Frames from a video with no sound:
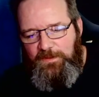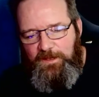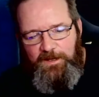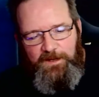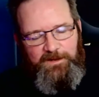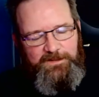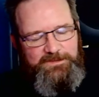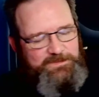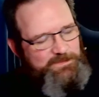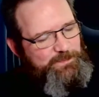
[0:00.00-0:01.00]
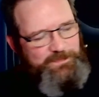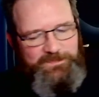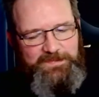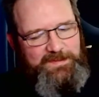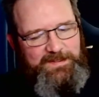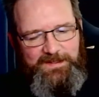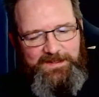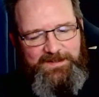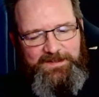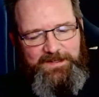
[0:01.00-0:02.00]

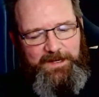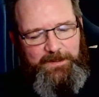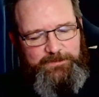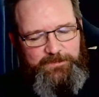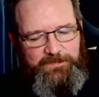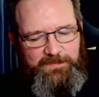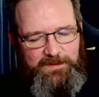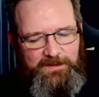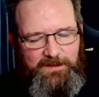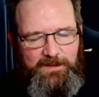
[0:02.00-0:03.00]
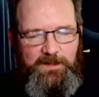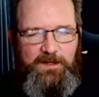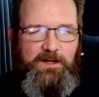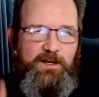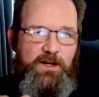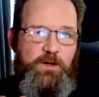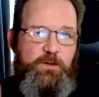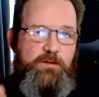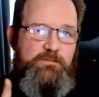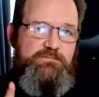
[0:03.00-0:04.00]
Yeah.
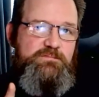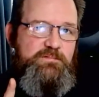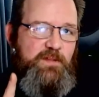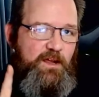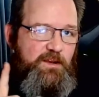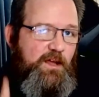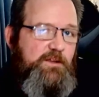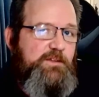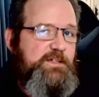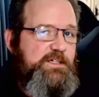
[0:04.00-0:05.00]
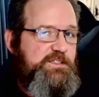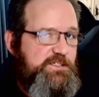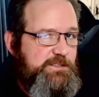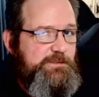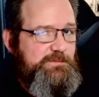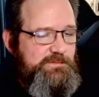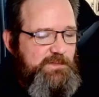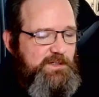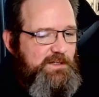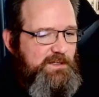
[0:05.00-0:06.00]
Oh, another thing too
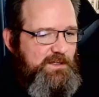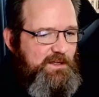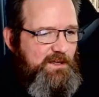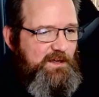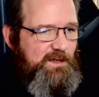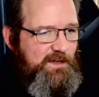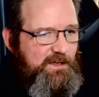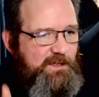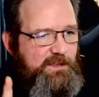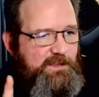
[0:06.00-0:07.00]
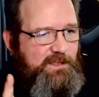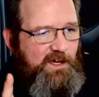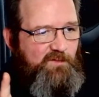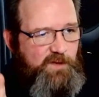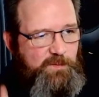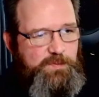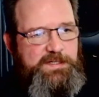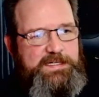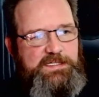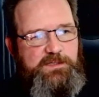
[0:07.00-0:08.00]
is I've been
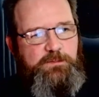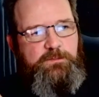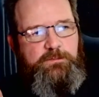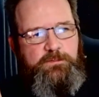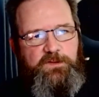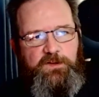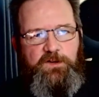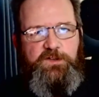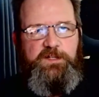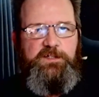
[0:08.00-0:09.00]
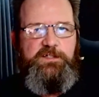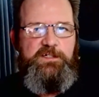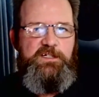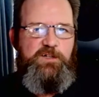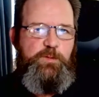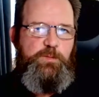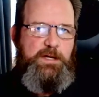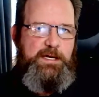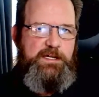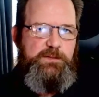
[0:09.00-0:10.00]
playing some Star Citizen and I've been
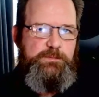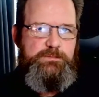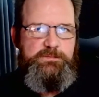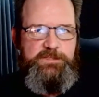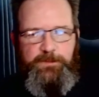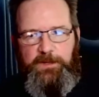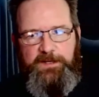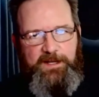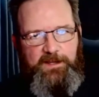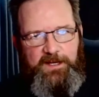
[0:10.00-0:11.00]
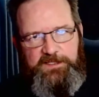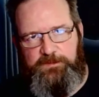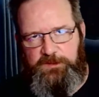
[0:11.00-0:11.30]
playing some Dead by Daylight, some